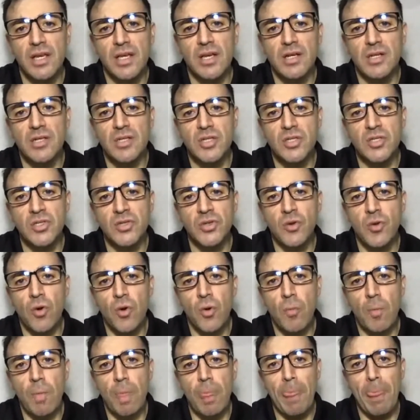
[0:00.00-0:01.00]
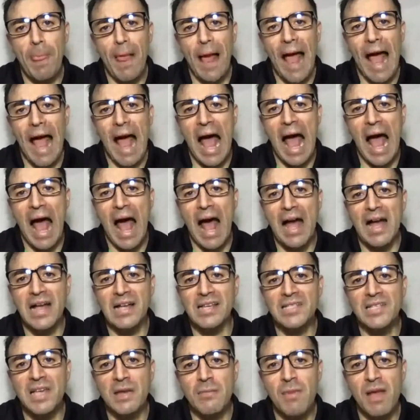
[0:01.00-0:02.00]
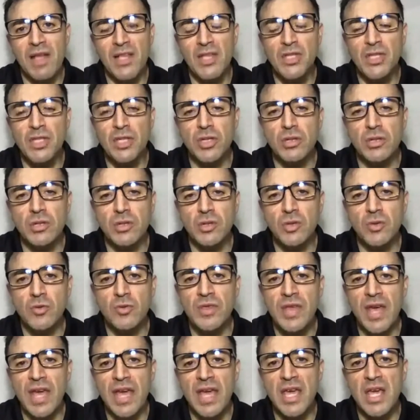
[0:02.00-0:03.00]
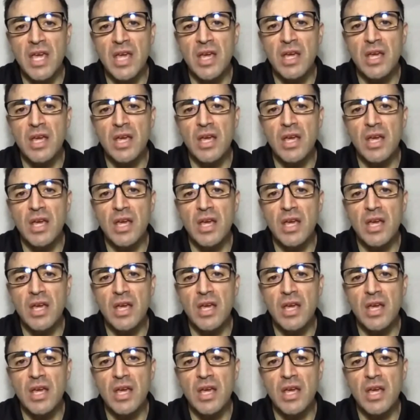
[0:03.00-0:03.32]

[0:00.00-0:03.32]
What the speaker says: So, as I mentioned, today